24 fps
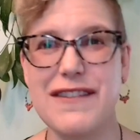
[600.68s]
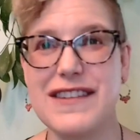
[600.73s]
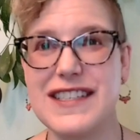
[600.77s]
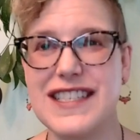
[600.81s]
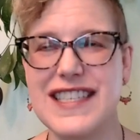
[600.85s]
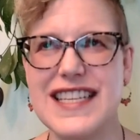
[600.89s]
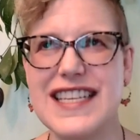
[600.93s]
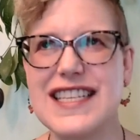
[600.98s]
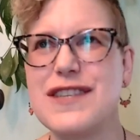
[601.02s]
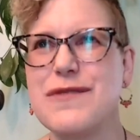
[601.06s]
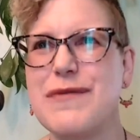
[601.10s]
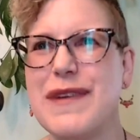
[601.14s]
was
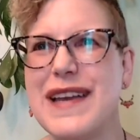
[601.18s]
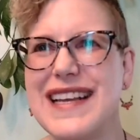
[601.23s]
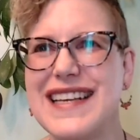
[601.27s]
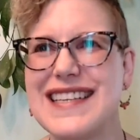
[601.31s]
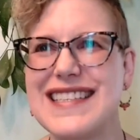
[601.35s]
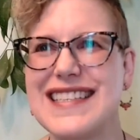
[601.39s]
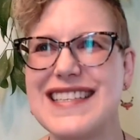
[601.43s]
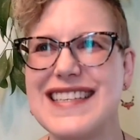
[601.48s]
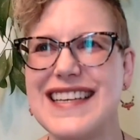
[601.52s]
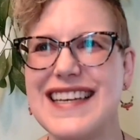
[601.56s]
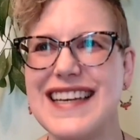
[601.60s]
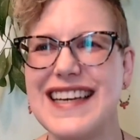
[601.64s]
this
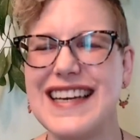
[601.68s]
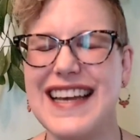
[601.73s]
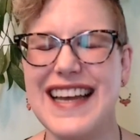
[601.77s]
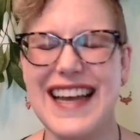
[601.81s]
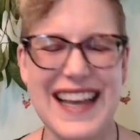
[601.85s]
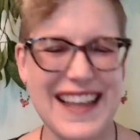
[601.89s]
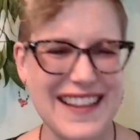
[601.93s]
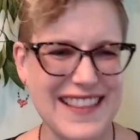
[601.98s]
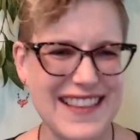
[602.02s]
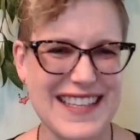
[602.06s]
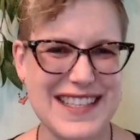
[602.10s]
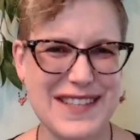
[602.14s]
week's
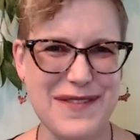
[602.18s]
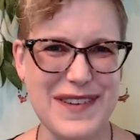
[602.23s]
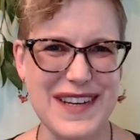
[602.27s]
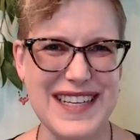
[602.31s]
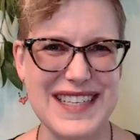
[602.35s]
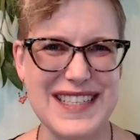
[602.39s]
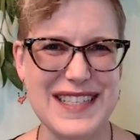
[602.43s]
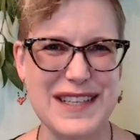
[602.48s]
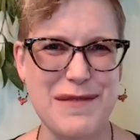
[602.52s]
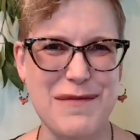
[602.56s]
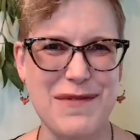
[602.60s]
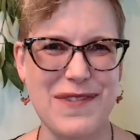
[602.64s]

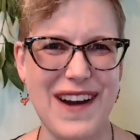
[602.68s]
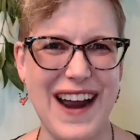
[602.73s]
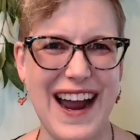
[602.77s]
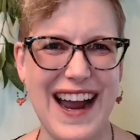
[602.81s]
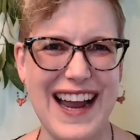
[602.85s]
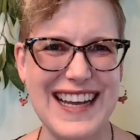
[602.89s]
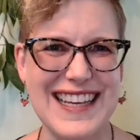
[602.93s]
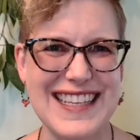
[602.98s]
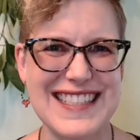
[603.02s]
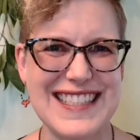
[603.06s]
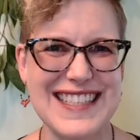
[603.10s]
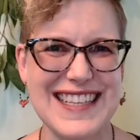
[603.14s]

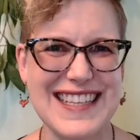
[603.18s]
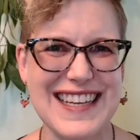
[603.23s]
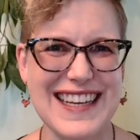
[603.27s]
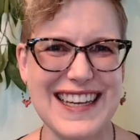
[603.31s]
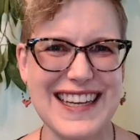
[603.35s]
surprise.